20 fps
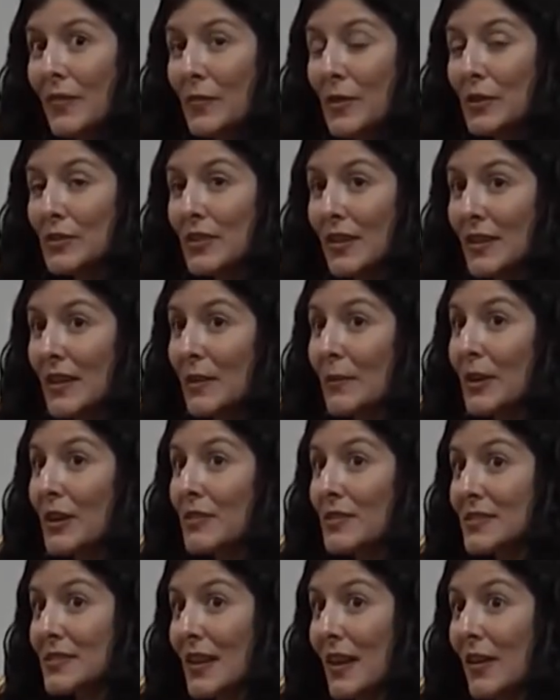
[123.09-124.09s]
if we are talking about
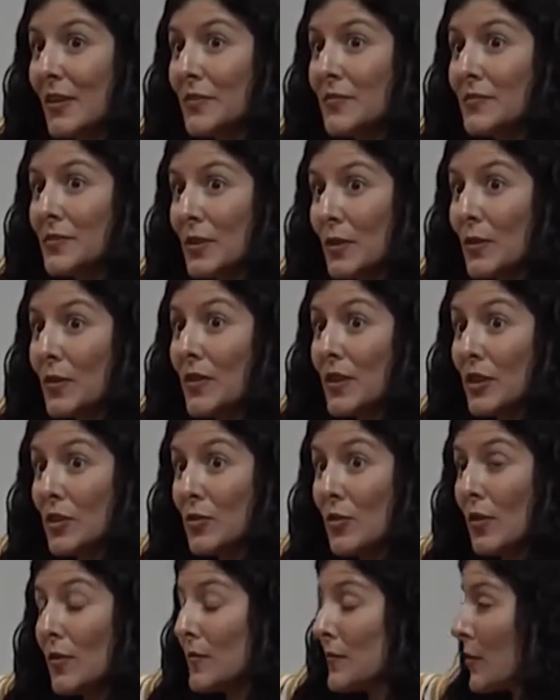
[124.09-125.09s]
ourselves or the
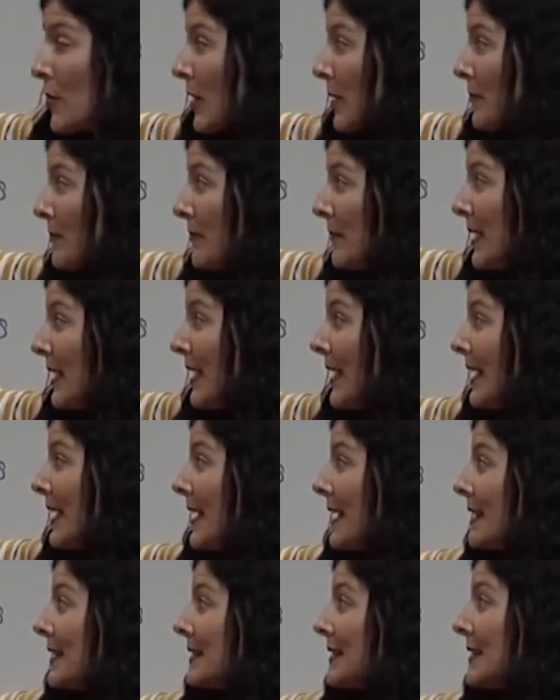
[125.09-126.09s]
yo form,
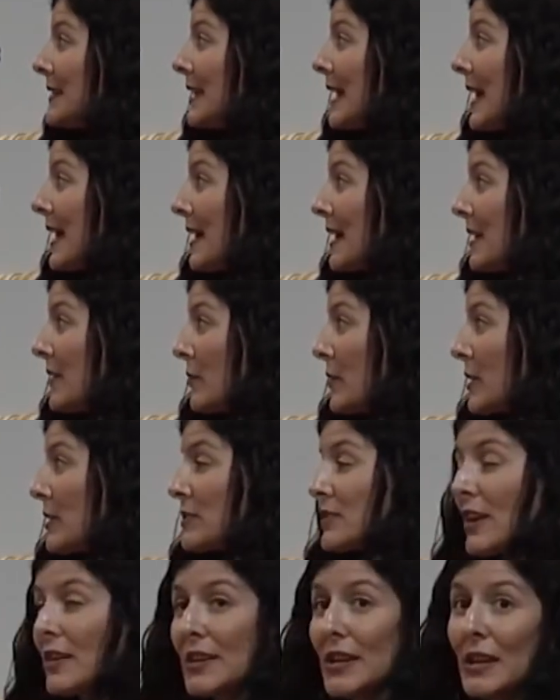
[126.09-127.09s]
te if we are
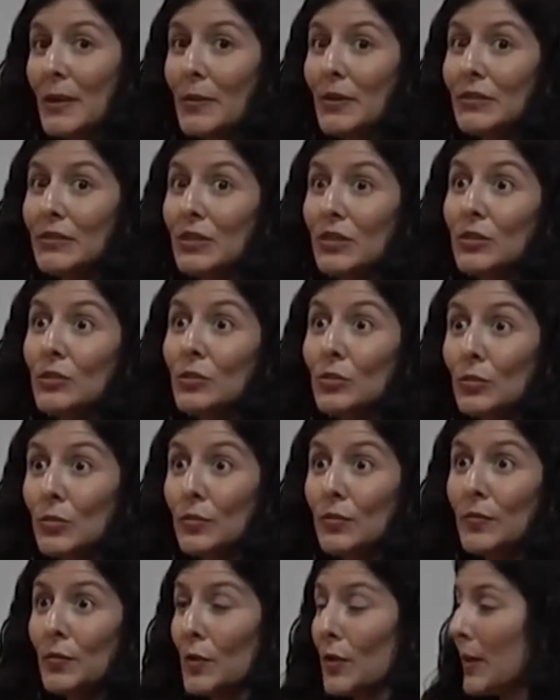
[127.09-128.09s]
talking about the
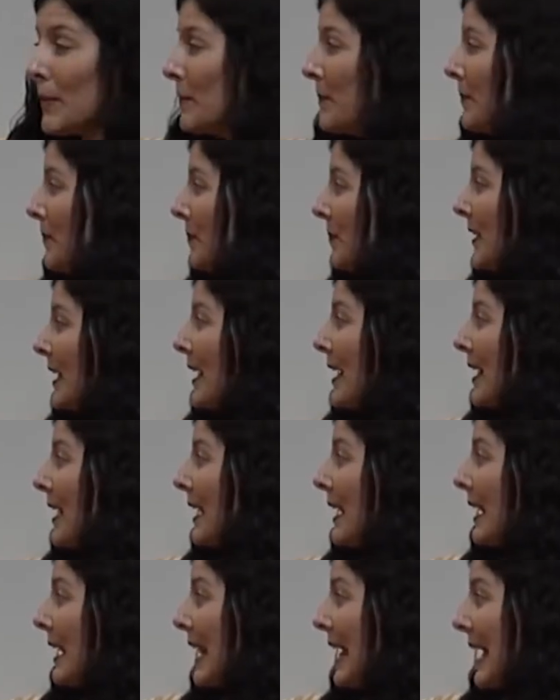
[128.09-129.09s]
tú form,
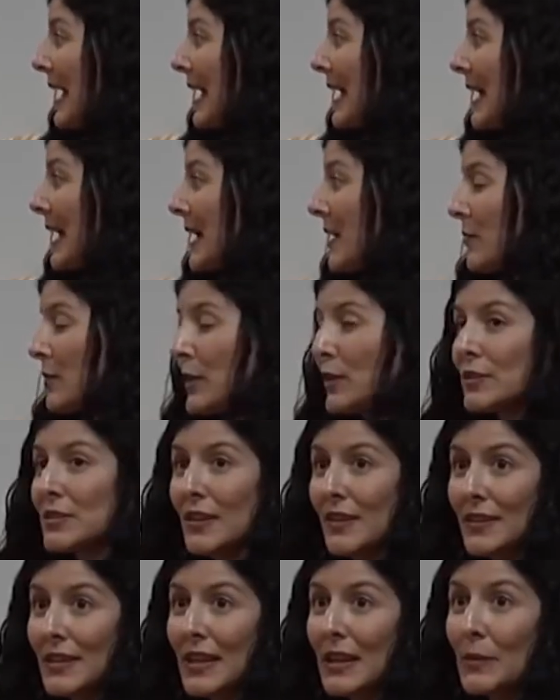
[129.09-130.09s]
le if we are
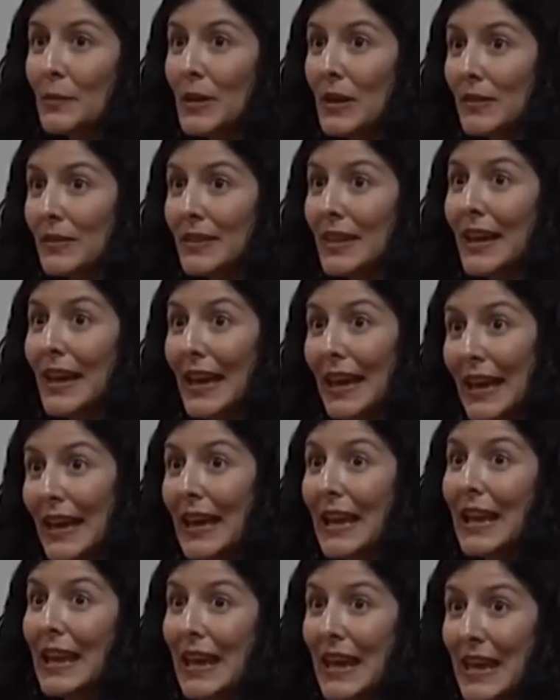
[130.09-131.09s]
talking about the
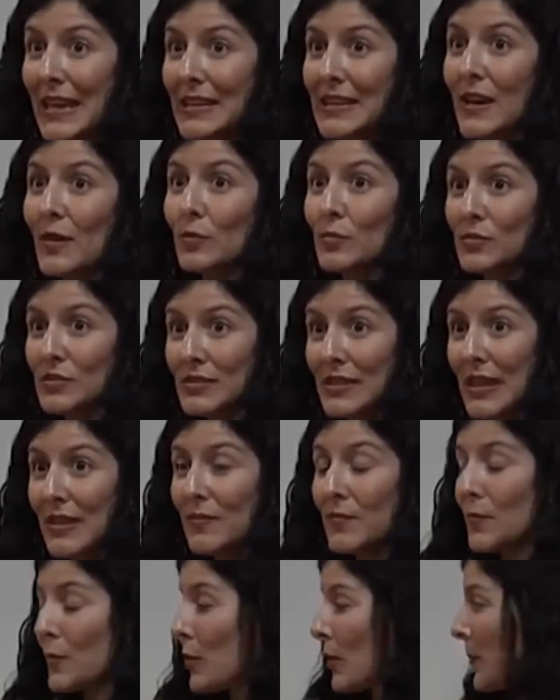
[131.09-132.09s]
él, ella,
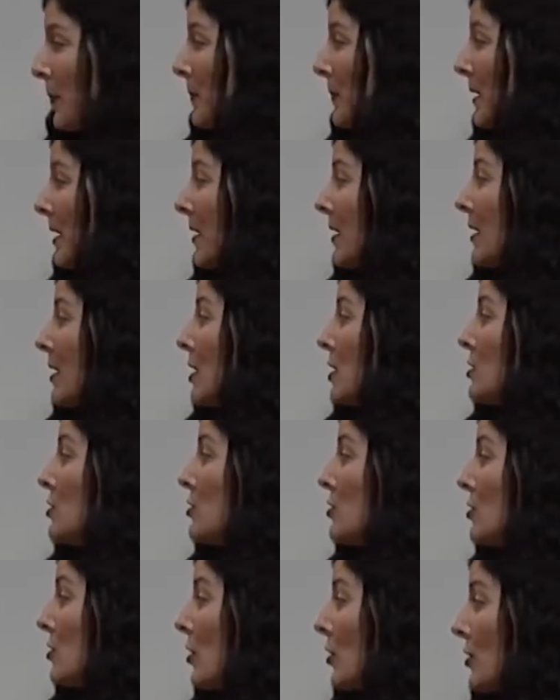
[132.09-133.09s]
usted form,
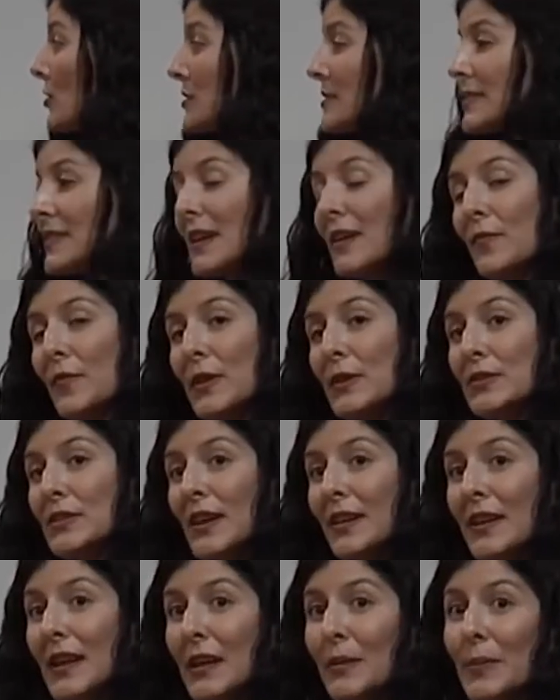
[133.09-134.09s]
nos if we are
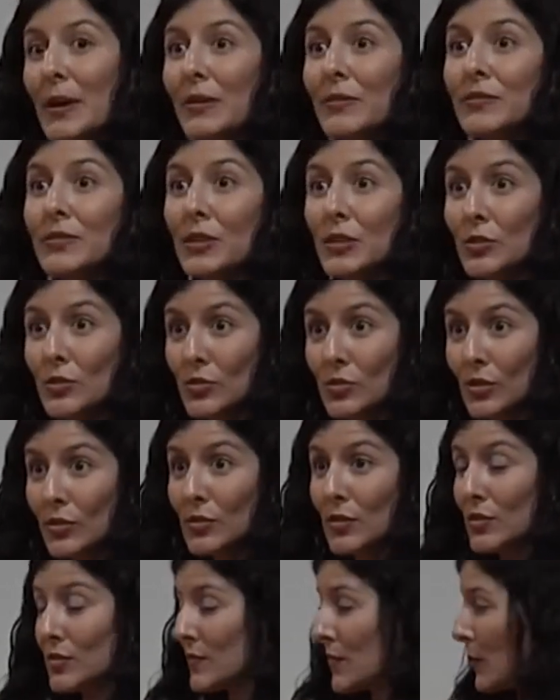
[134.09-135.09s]
talking about the
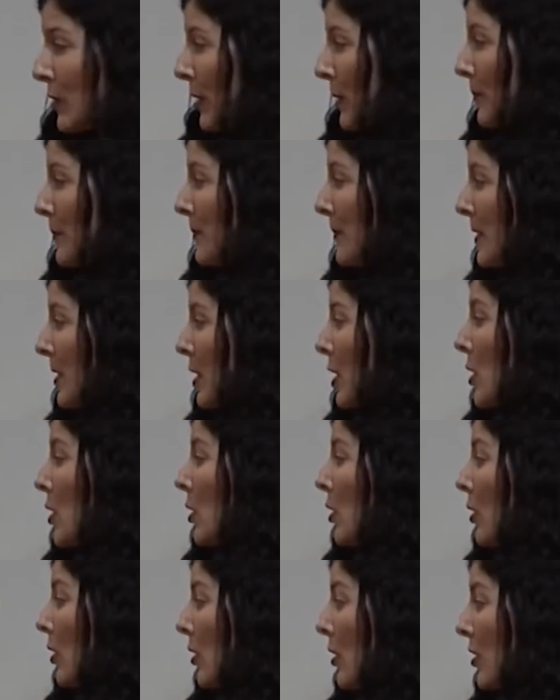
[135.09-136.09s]
nosotros form,
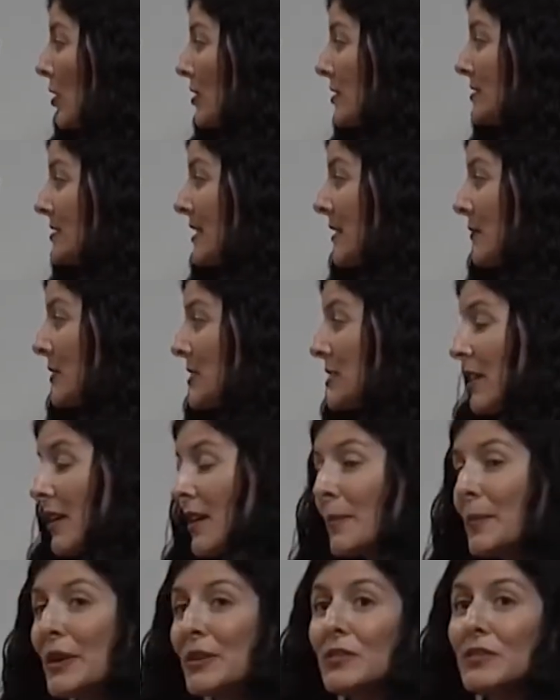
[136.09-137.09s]
os if we talk
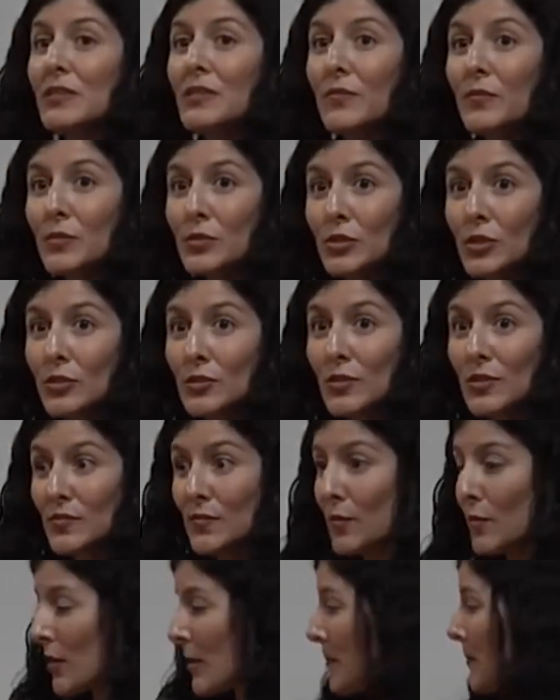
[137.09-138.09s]
about the vosotros
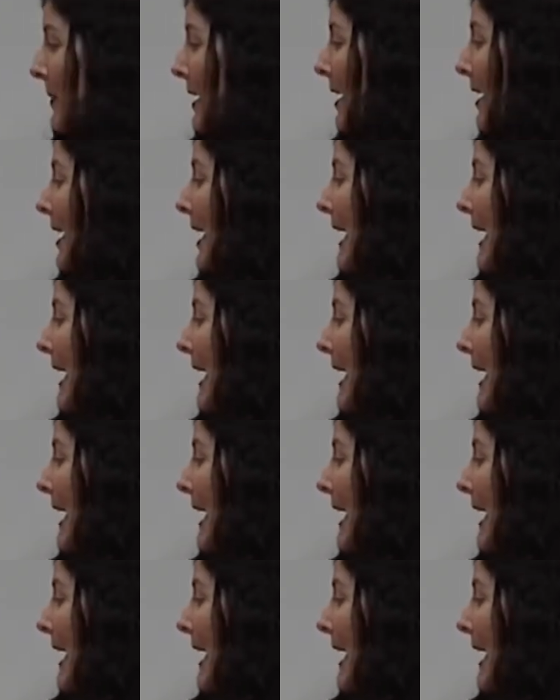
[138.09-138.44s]
form,